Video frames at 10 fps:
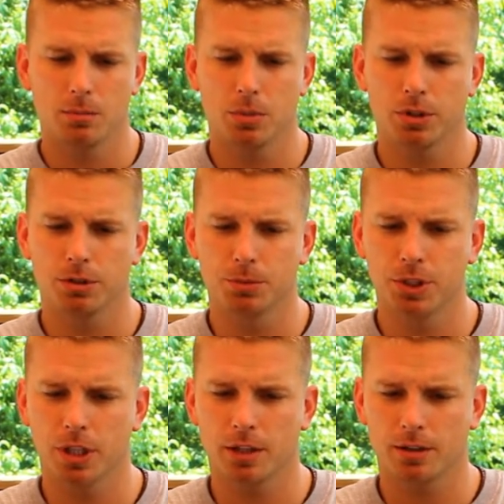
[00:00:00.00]
push them
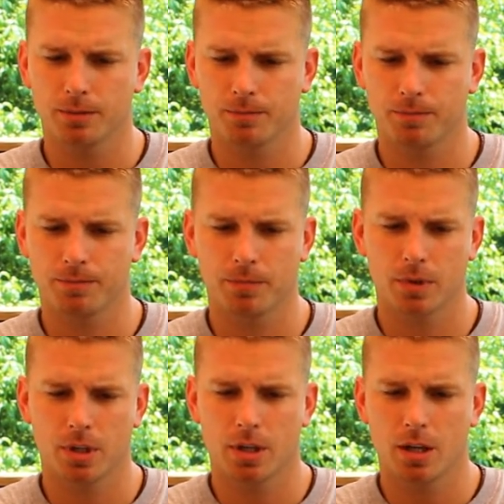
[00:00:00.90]
shut,
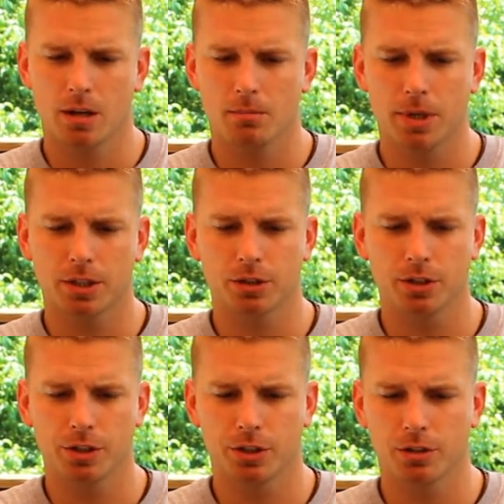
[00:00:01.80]
make
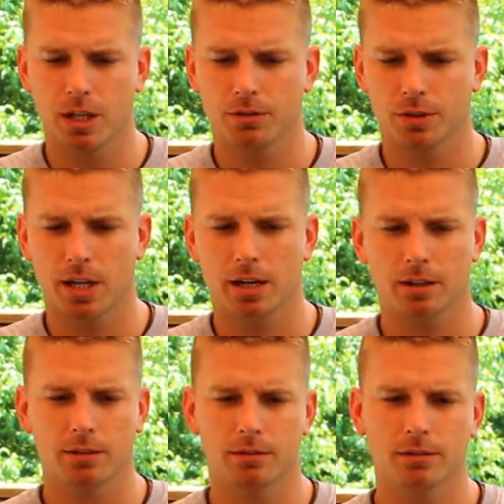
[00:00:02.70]
sure that your lever
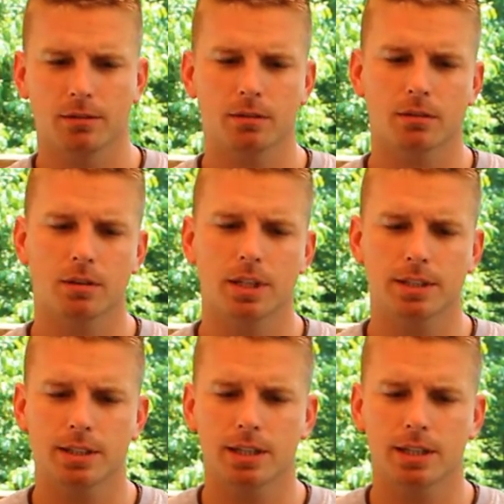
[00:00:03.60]
kind of clicks